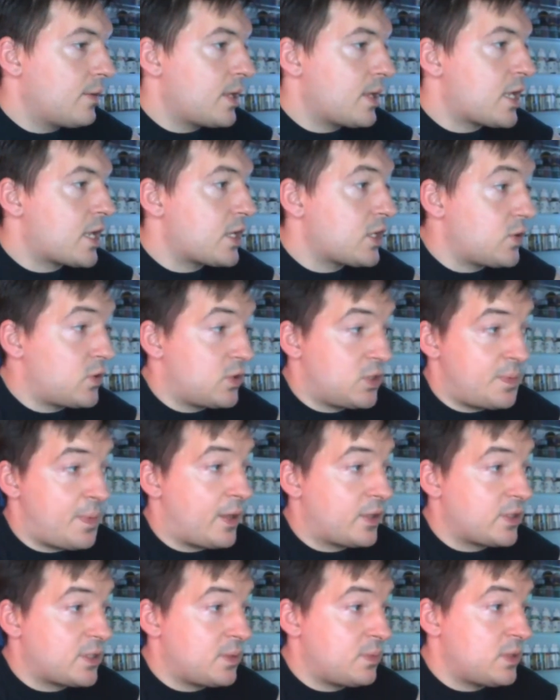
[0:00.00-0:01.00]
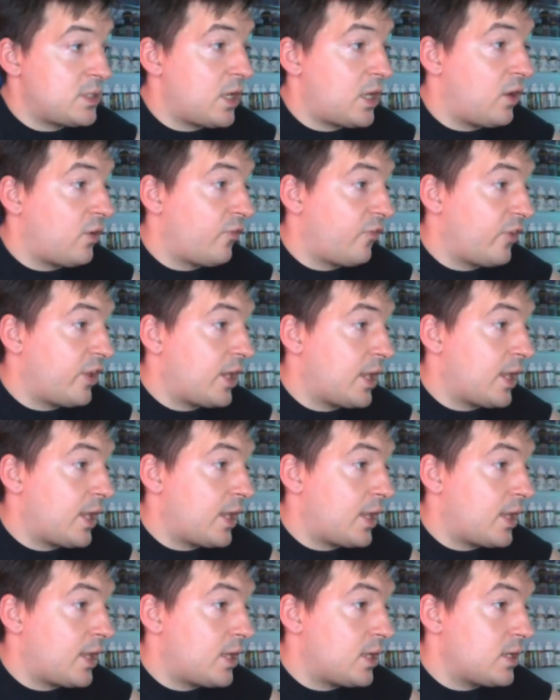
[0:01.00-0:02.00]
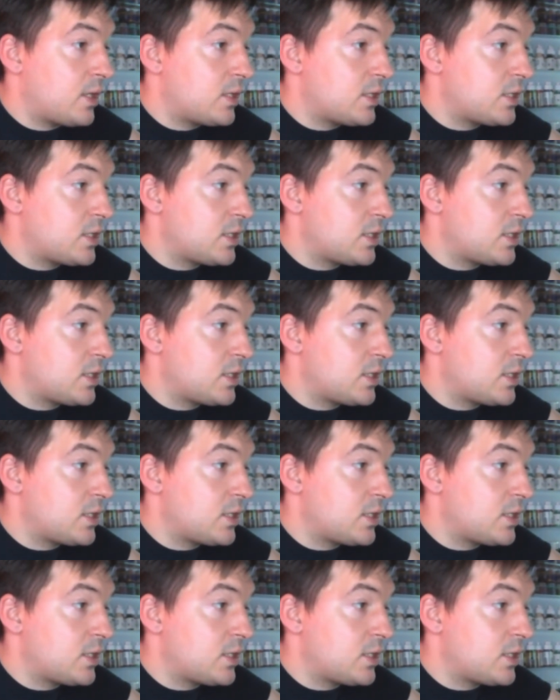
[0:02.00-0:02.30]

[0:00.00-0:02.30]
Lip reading: He can use spells himself, and